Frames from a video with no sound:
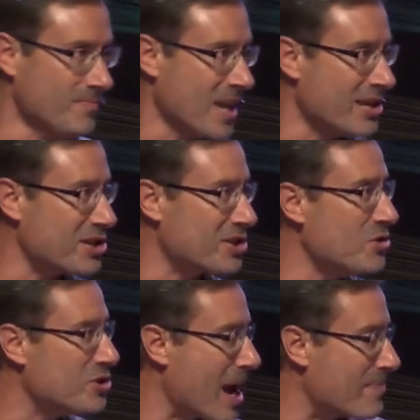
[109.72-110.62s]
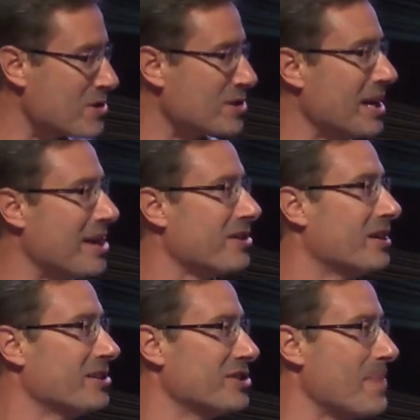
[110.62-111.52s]
And just two chapters
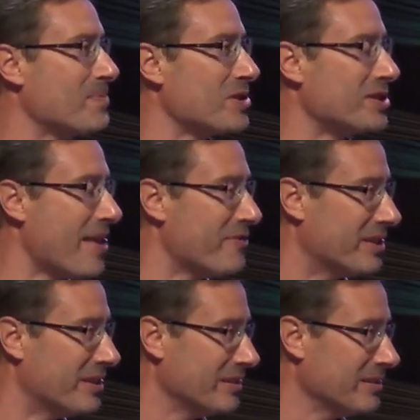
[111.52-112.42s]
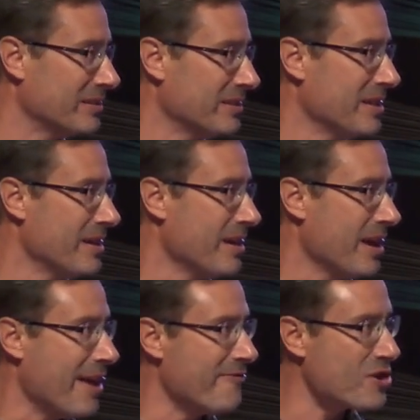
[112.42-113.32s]
later, in chapter 7
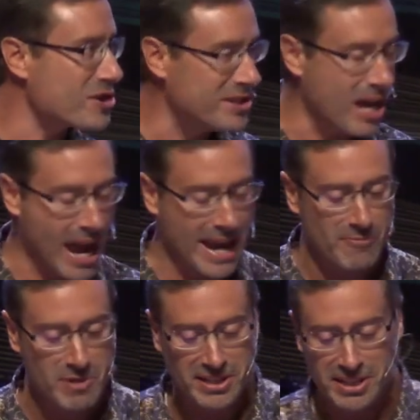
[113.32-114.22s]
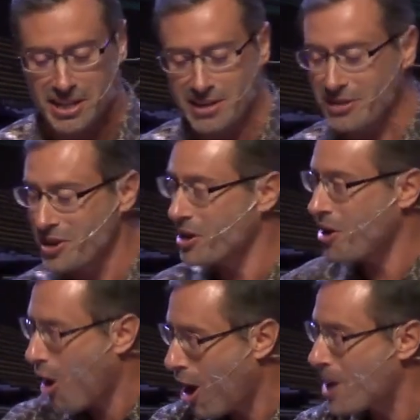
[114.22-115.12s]
and verse 9, we see that
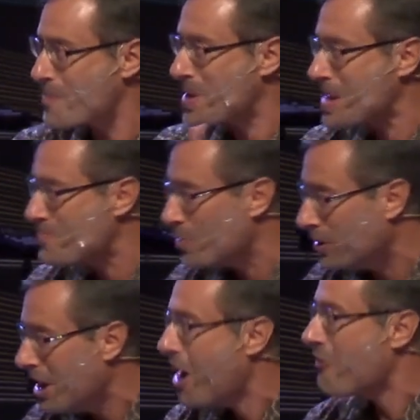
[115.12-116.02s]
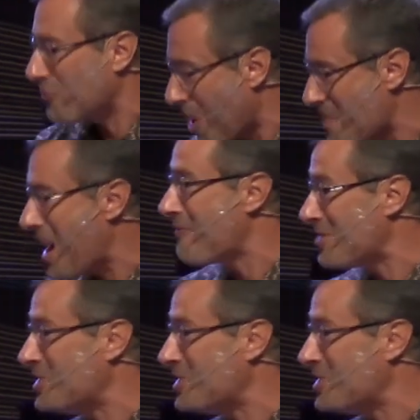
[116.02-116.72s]
there are people from every